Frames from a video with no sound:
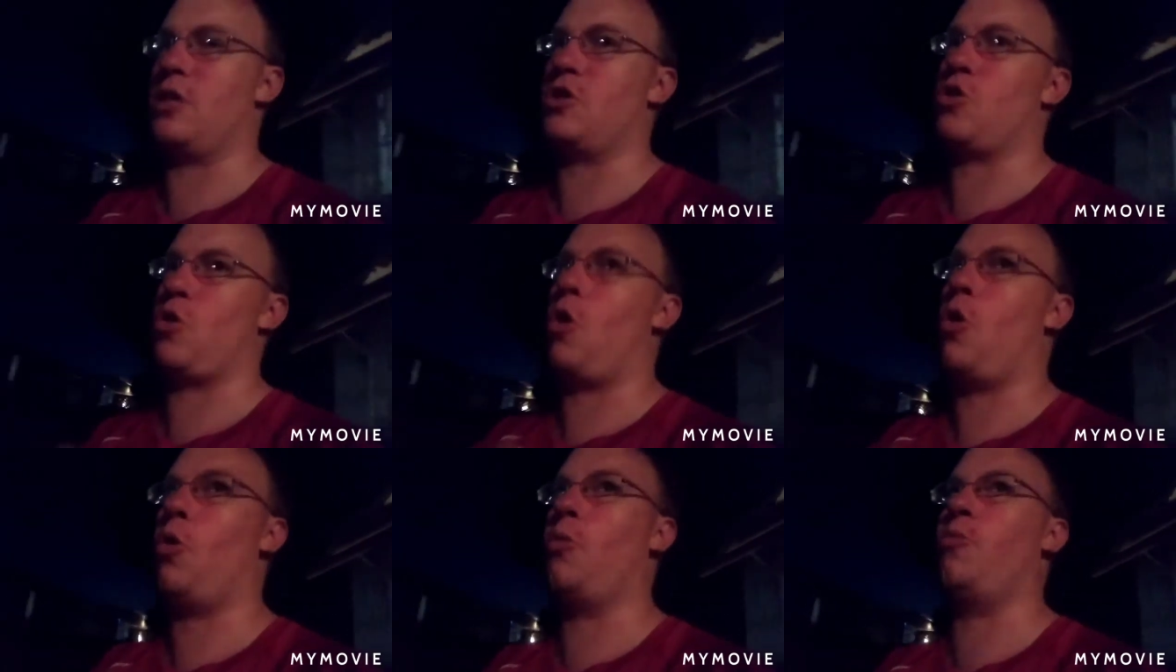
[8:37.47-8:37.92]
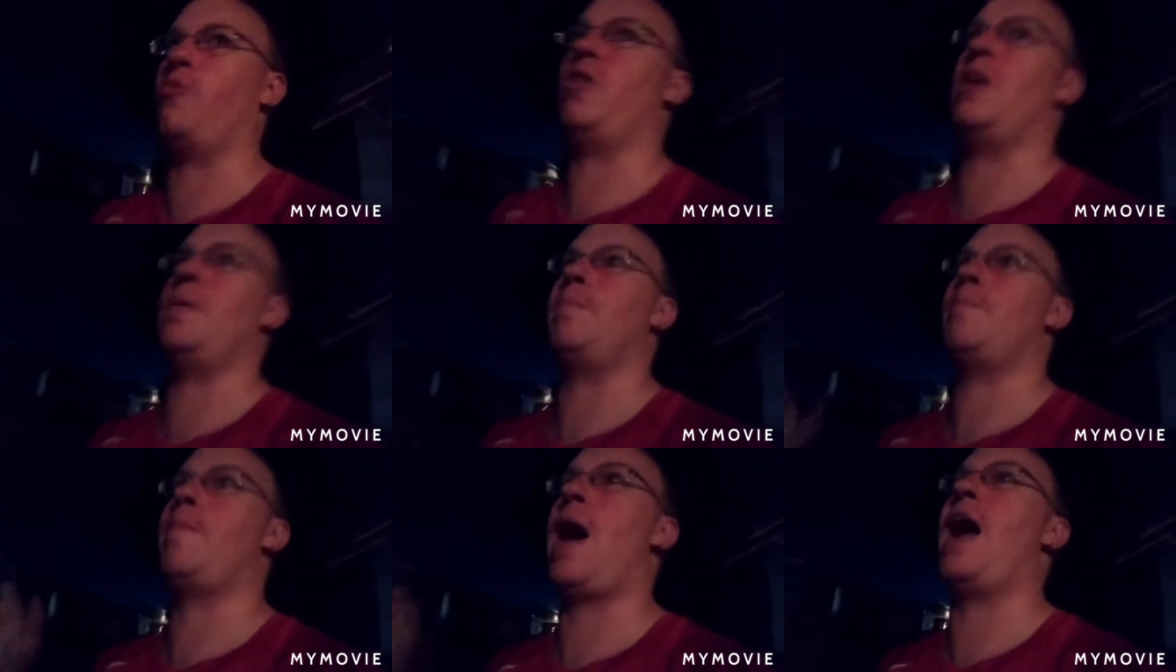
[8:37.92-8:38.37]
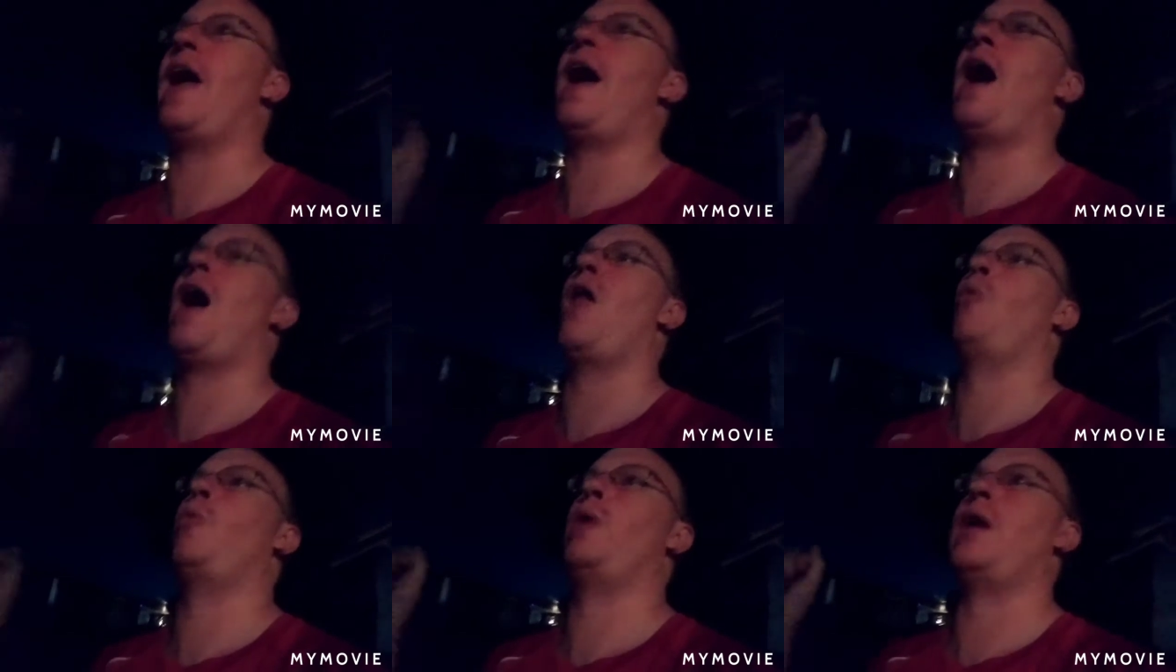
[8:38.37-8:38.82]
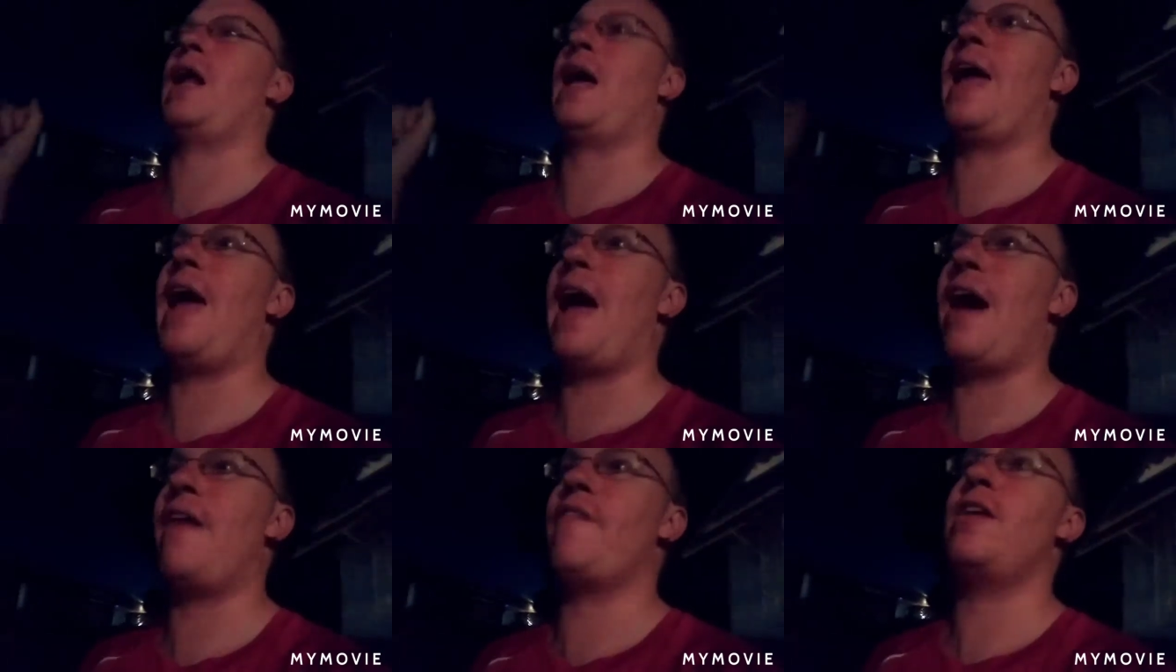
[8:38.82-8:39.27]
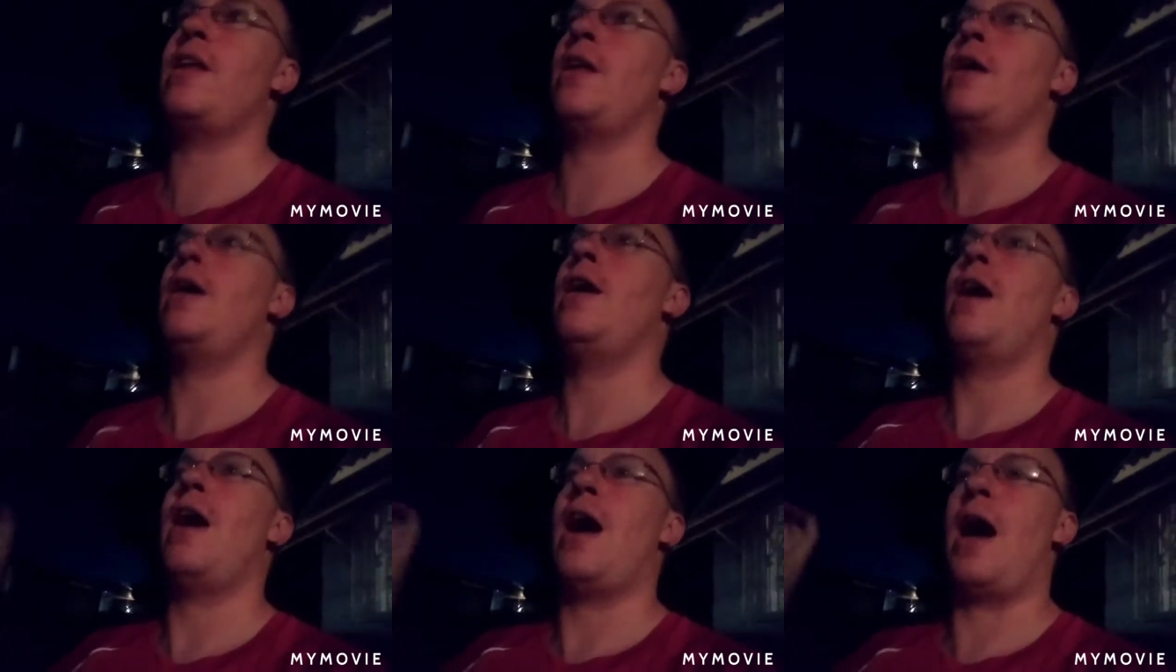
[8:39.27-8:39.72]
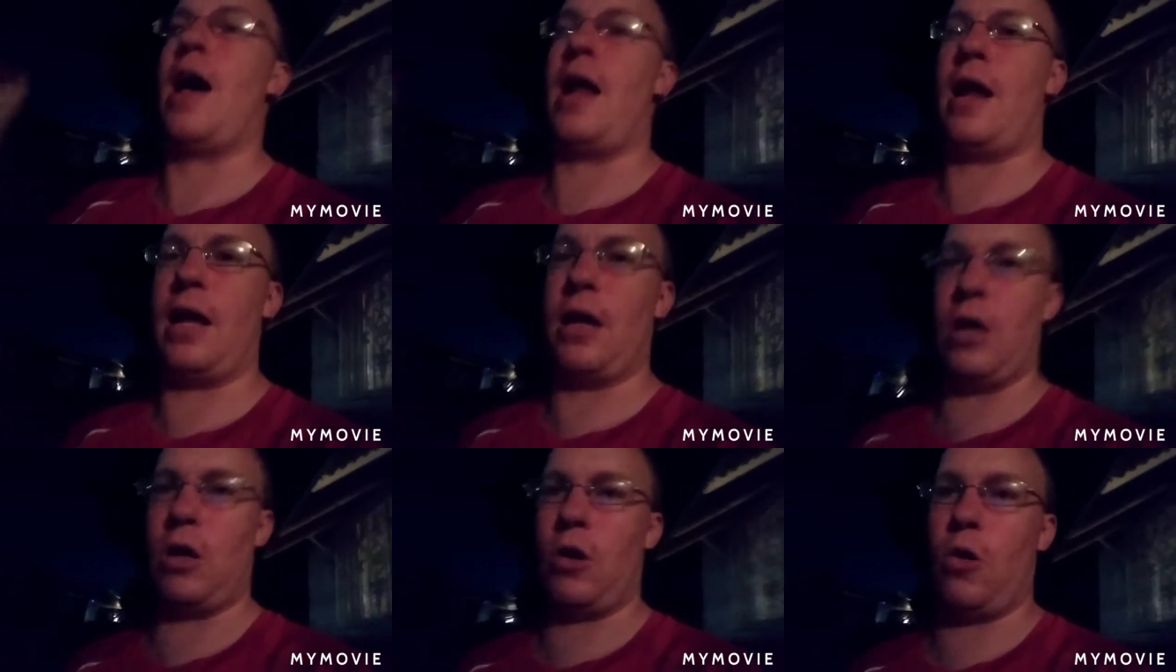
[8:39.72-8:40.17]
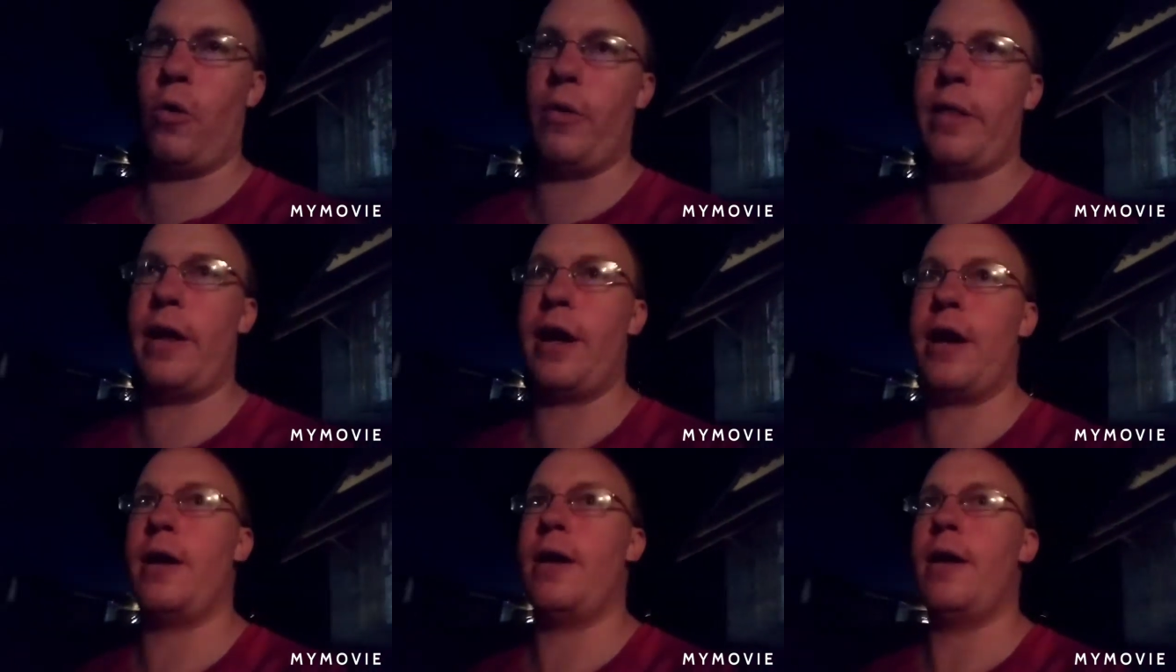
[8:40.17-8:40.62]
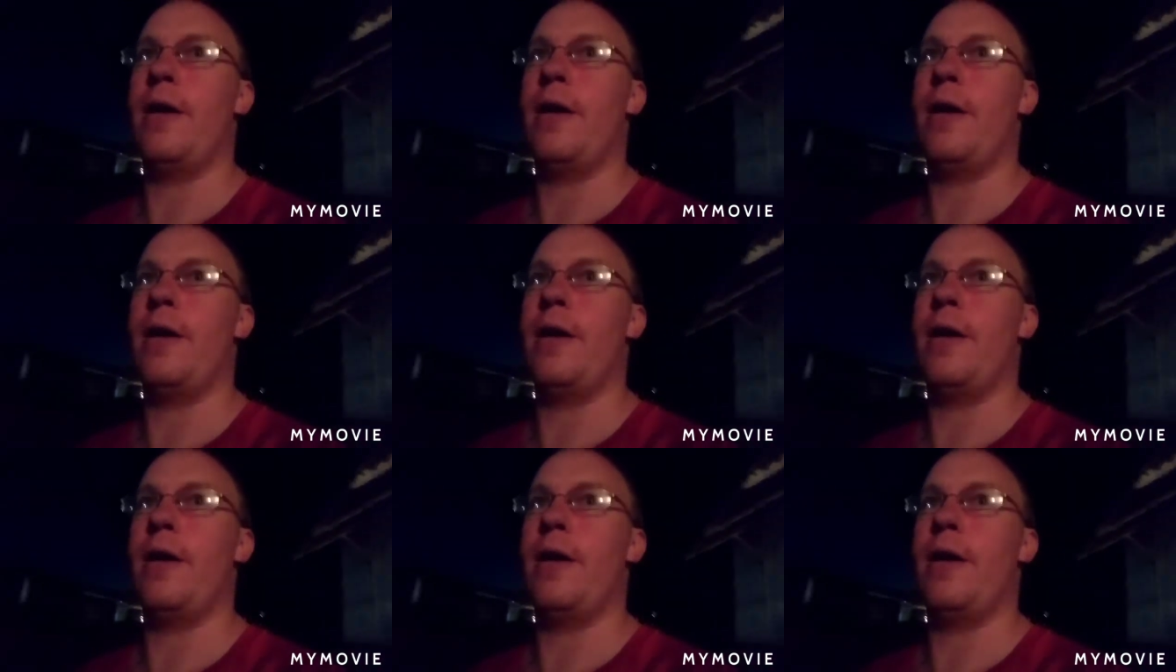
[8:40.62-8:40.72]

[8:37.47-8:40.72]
So hopefully by Halloween I have it and I could go there.